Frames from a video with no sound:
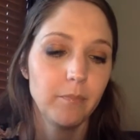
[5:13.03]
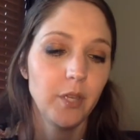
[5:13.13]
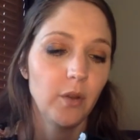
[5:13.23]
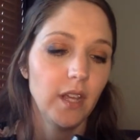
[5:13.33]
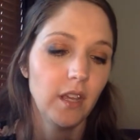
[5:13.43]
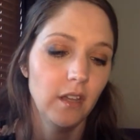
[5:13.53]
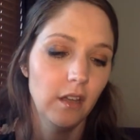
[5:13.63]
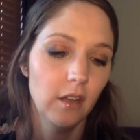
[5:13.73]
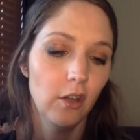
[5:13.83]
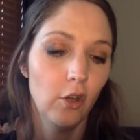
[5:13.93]
beauty
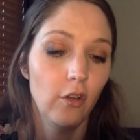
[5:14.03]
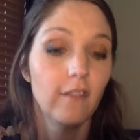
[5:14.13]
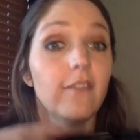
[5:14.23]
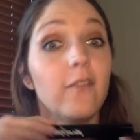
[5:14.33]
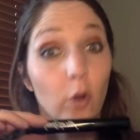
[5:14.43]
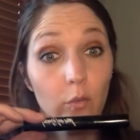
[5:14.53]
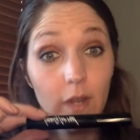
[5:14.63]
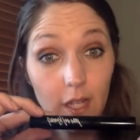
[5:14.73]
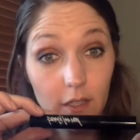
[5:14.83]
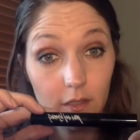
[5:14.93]
for
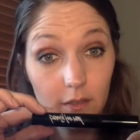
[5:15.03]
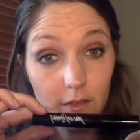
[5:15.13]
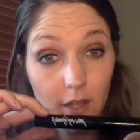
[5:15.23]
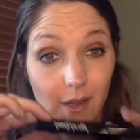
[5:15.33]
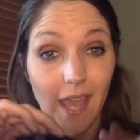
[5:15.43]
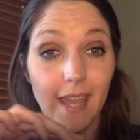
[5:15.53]
real, okay?